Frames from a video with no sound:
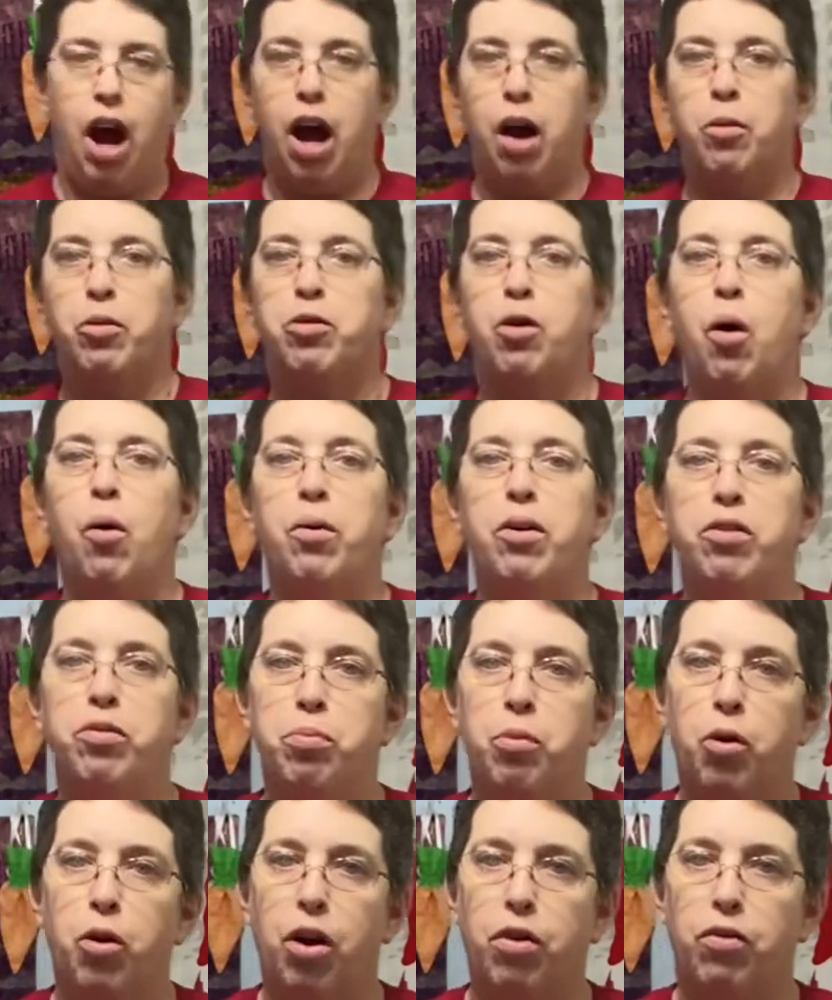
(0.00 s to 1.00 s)
I was always
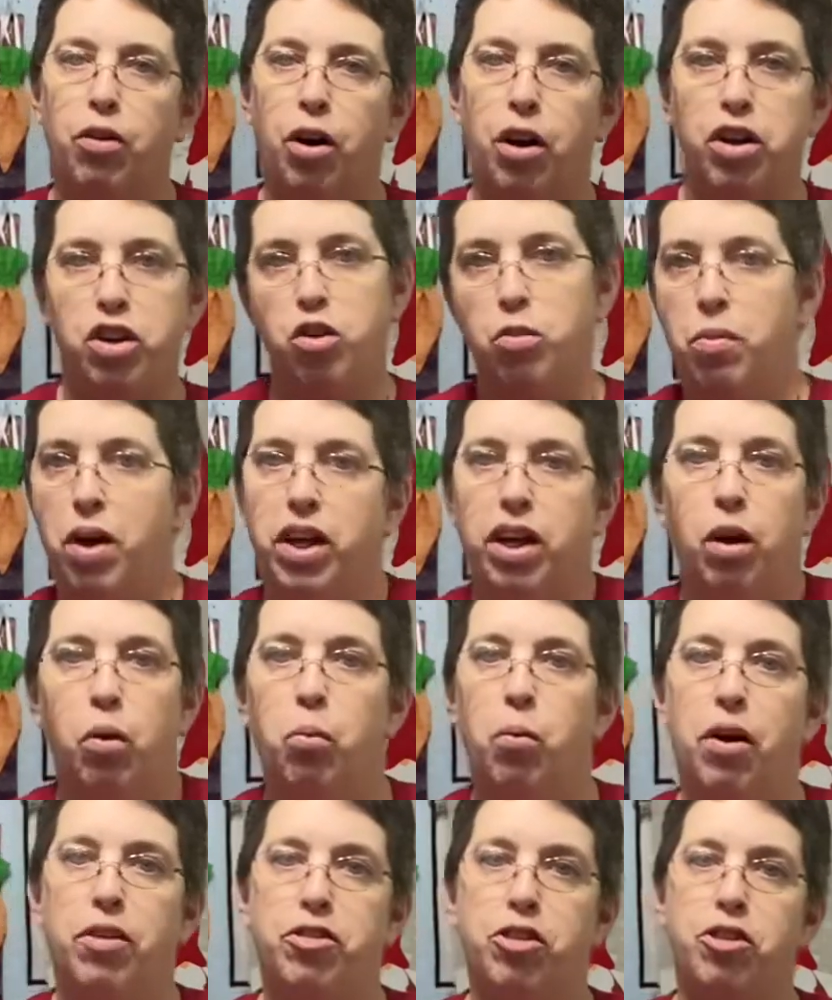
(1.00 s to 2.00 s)
more of a, you make it
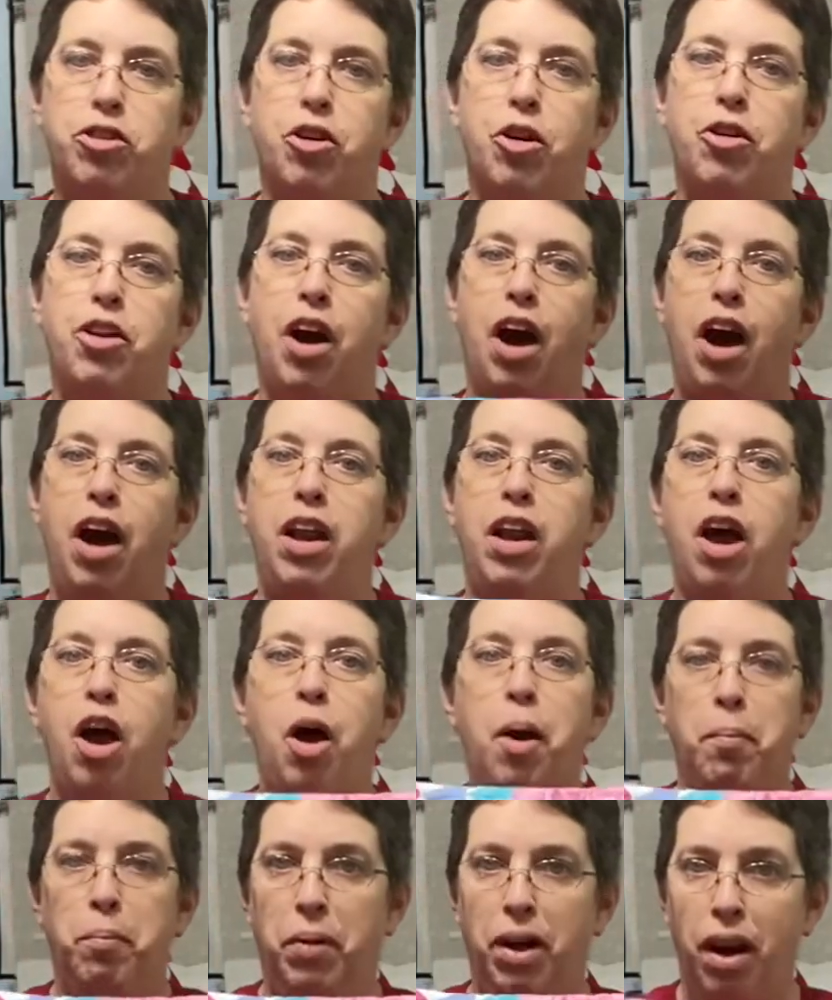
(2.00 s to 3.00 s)
once and you're done,
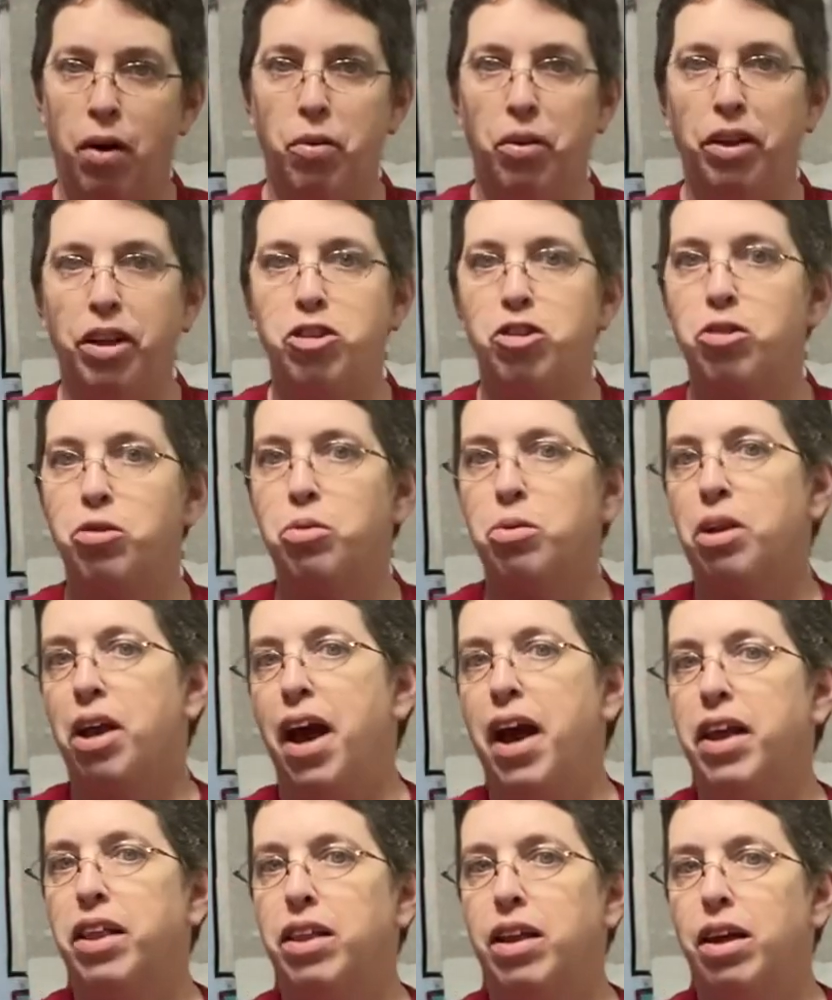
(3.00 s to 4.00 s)
but I really do
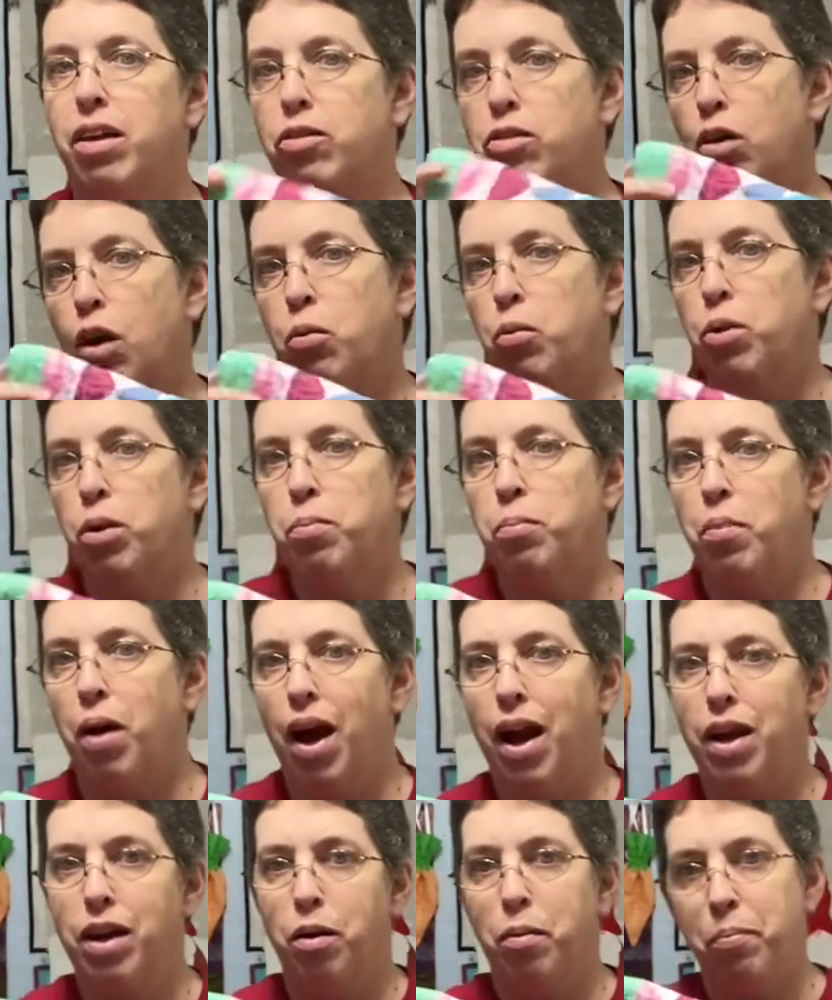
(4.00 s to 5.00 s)
like these, so I wouldn't
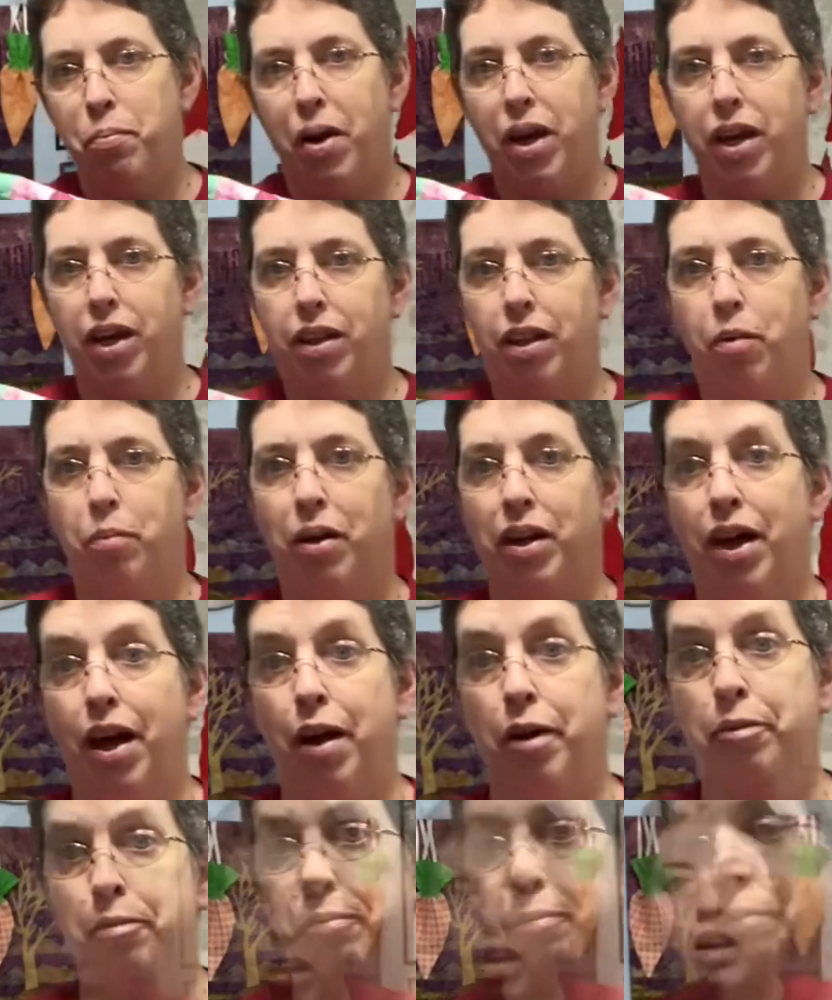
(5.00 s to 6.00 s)
mind making them
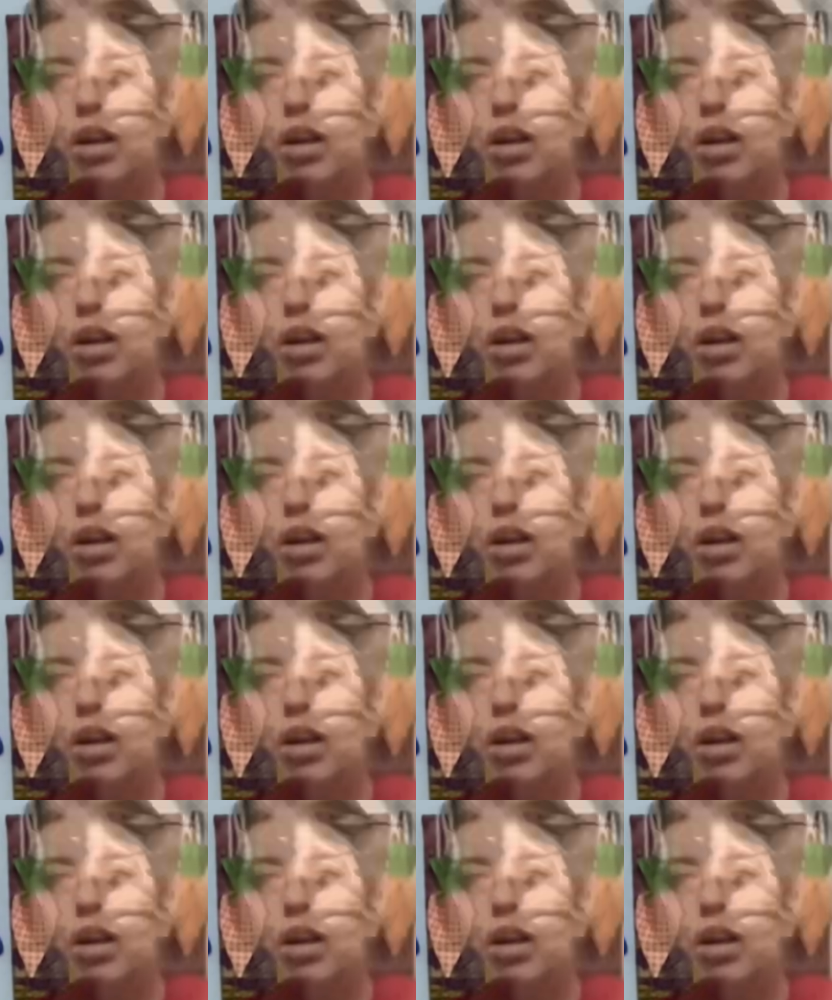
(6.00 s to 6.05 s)
again.